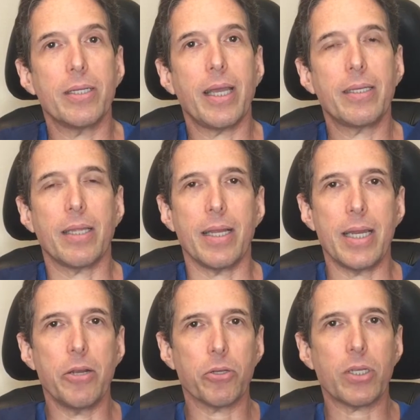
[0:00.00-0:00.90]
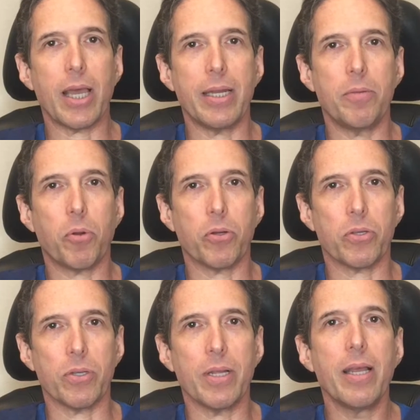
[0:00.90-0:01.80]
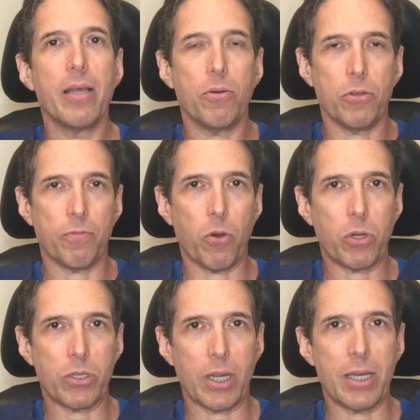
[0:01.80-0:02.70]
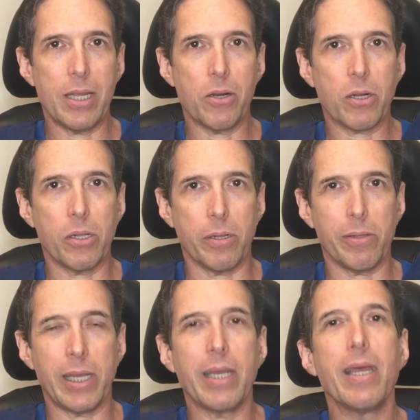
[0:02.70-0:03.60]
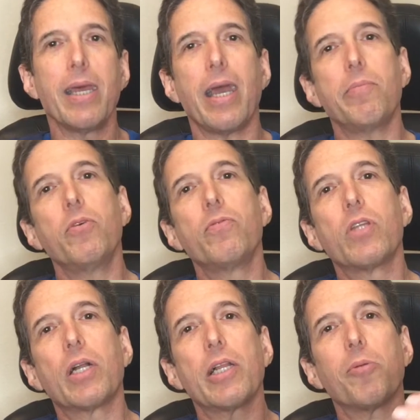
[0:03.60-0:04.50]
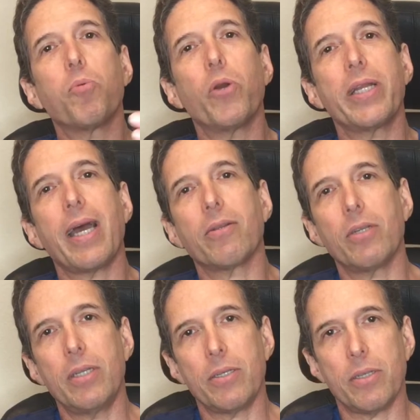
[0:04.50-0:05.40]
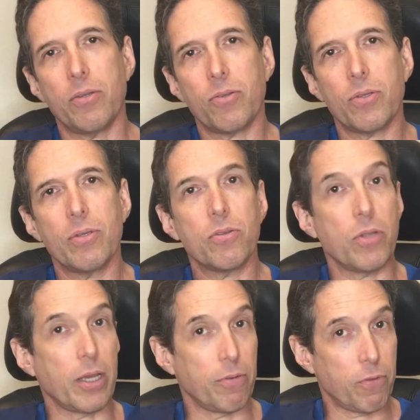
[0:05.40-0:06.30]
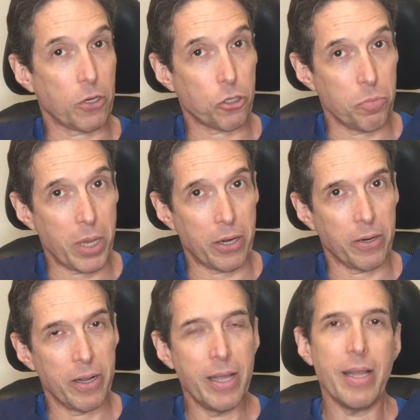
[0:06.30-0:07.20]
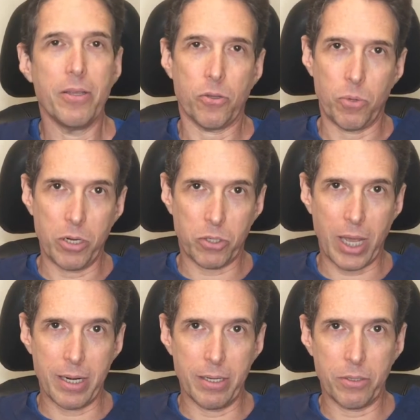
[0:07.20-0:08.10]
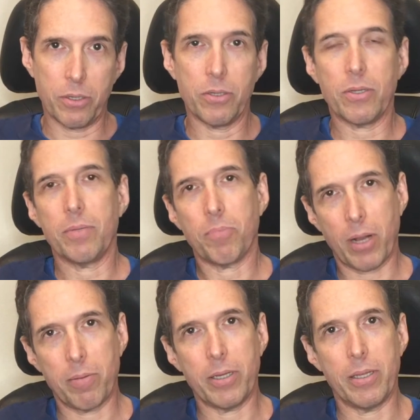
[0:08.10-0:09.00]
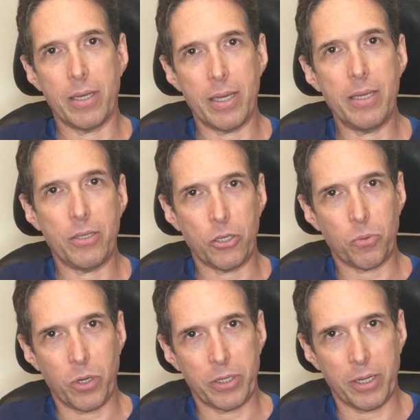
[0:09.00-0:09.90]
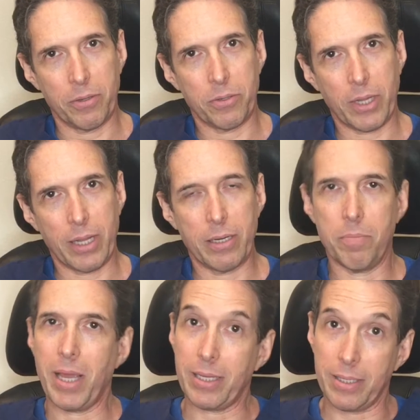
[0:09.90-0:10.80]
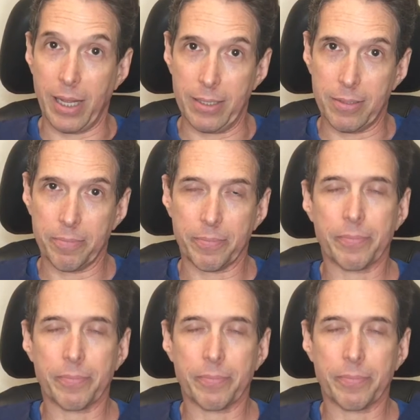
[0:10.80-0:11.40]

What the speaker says: It takes the nearsighted person who's focused at near clearly and moves the clear point out to distance so they can function better. So nearsightedness is probably the easiest one to understand, and it makes sense.